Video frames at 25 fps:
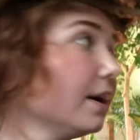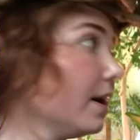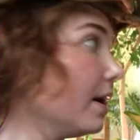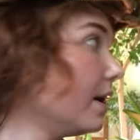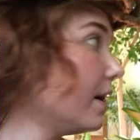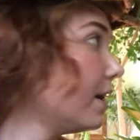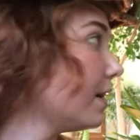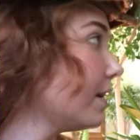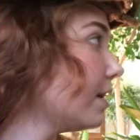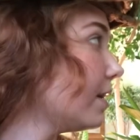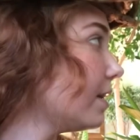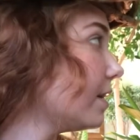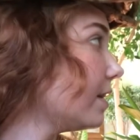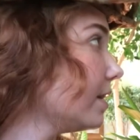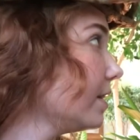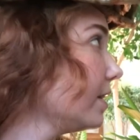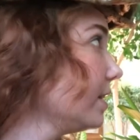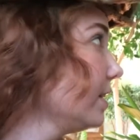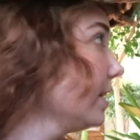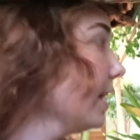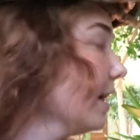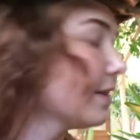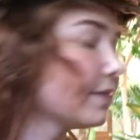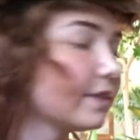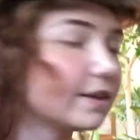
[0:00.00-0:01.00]

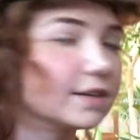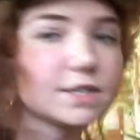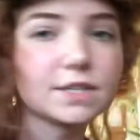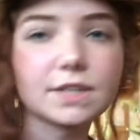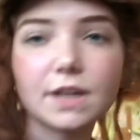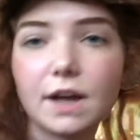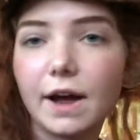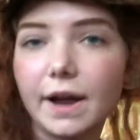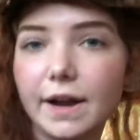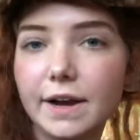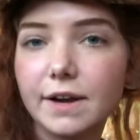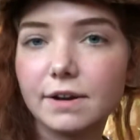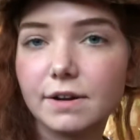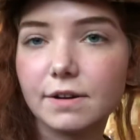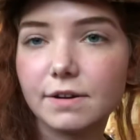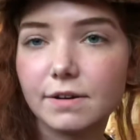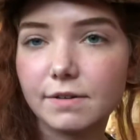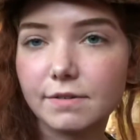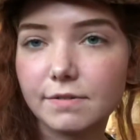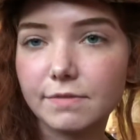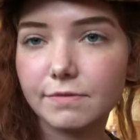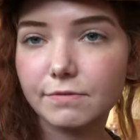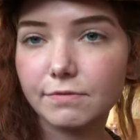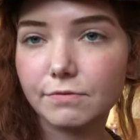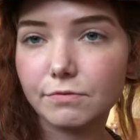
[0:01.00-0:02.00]
yeah, that's kind
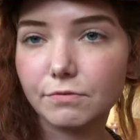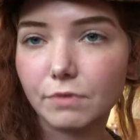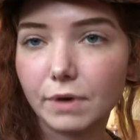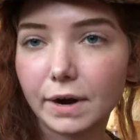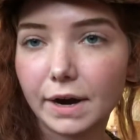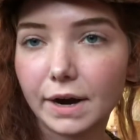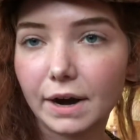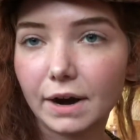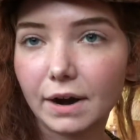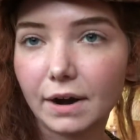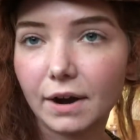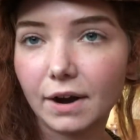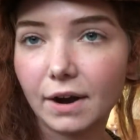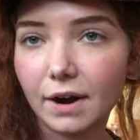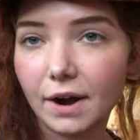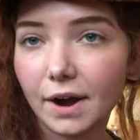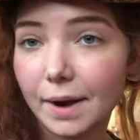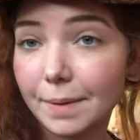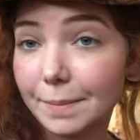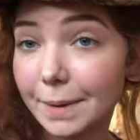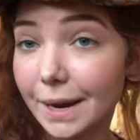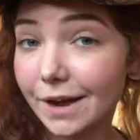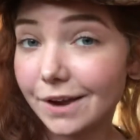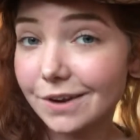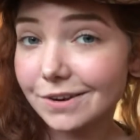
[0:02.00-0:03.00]
of where I'm
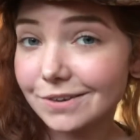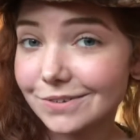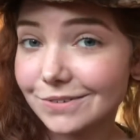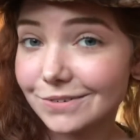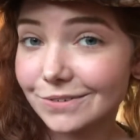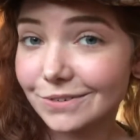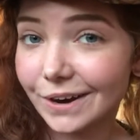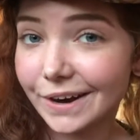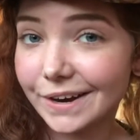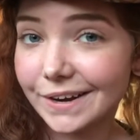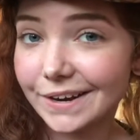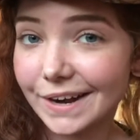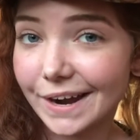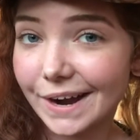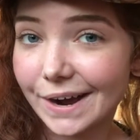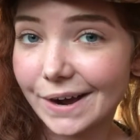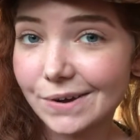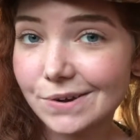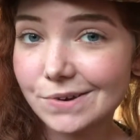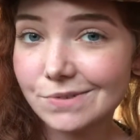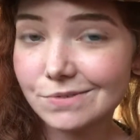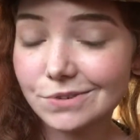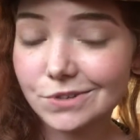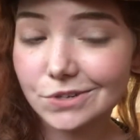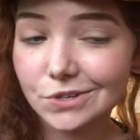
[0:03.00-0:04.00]
at right now,
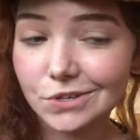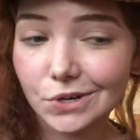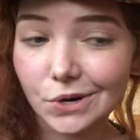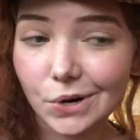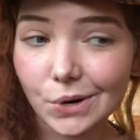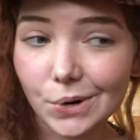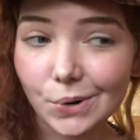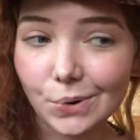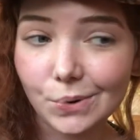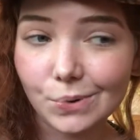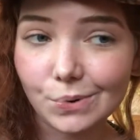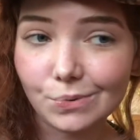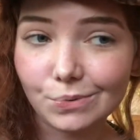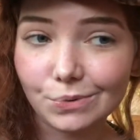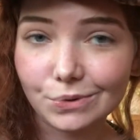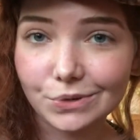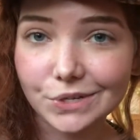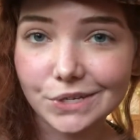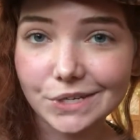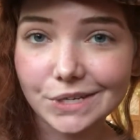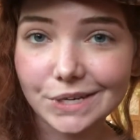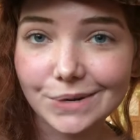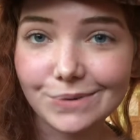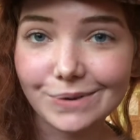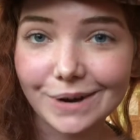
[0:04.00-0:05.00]
so we'll
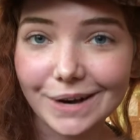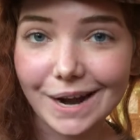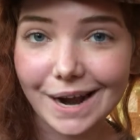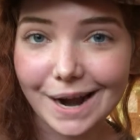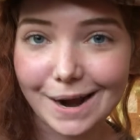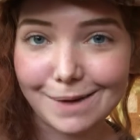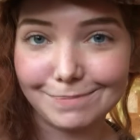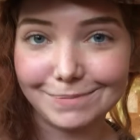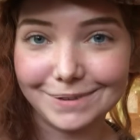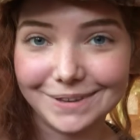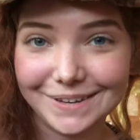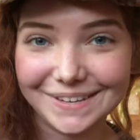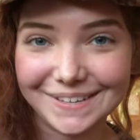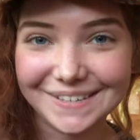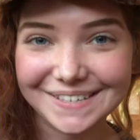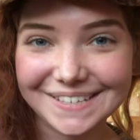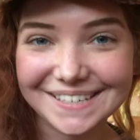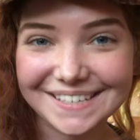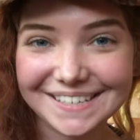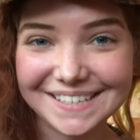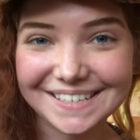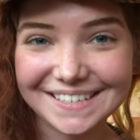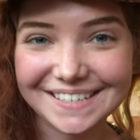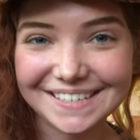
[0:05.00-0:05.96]
see what happens.